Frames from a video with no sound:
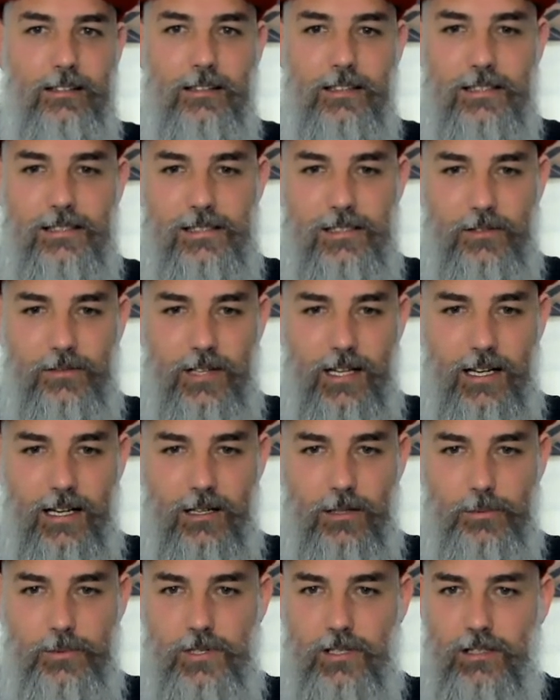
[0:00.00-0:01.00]
Let's see if that
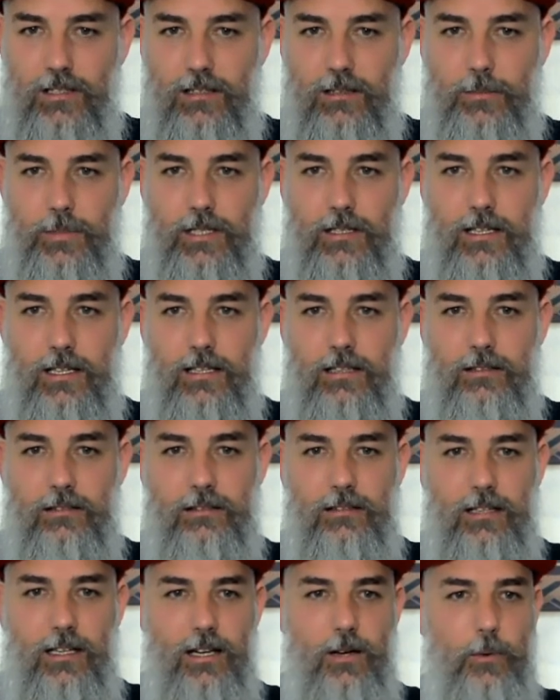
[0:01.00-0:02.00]
helps a little bit there.
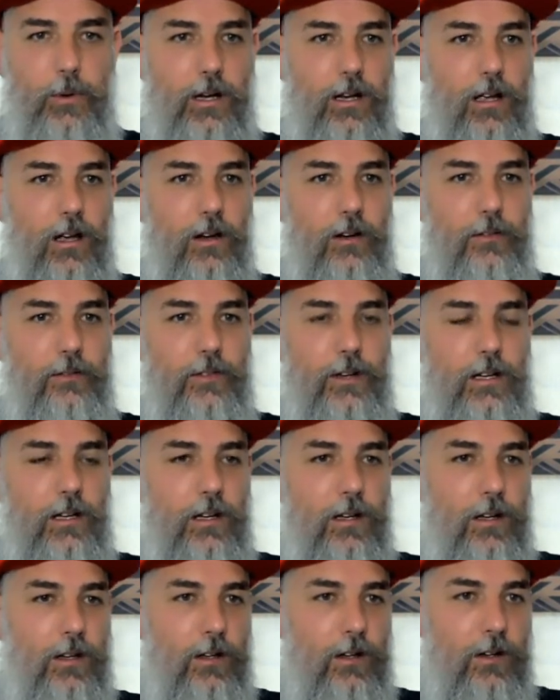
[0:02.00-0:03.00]
There we go.
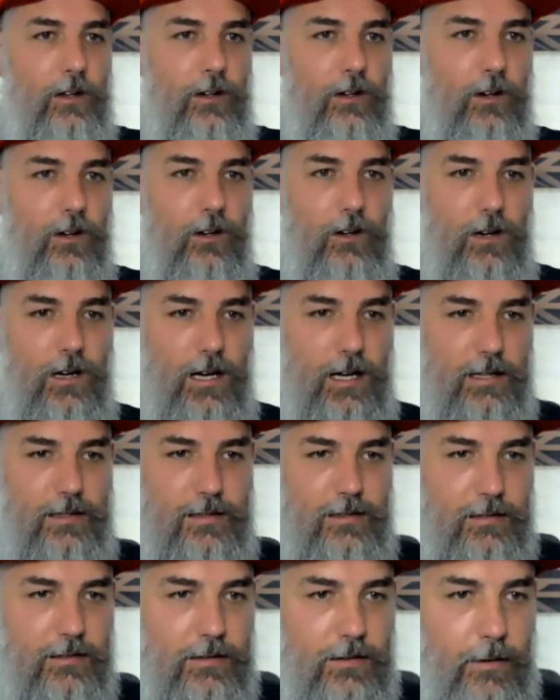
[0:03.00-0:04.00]
All right.